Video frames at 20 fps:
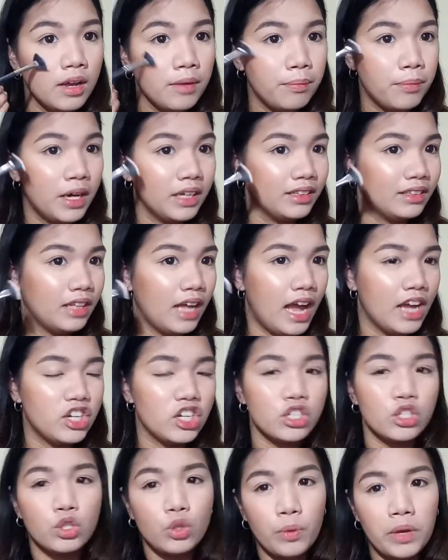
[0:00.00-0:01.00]
but I
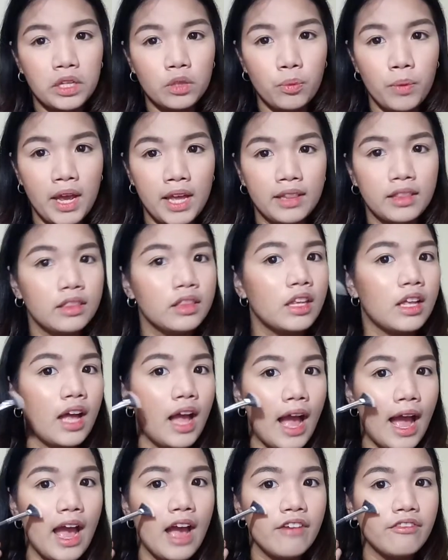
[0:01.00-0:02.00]
just do it when
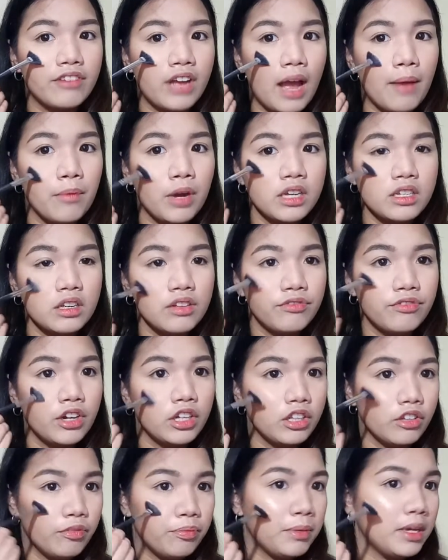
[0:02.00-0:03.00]
I have cameras in
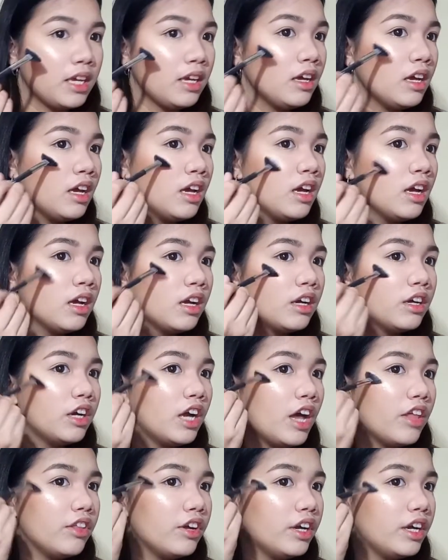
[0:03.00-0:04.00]
front of me
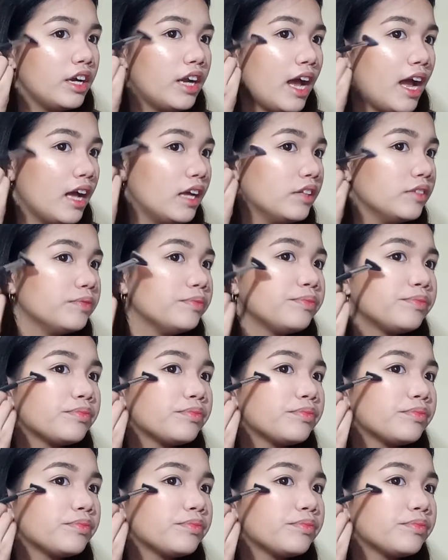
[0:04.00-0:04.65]
rather than,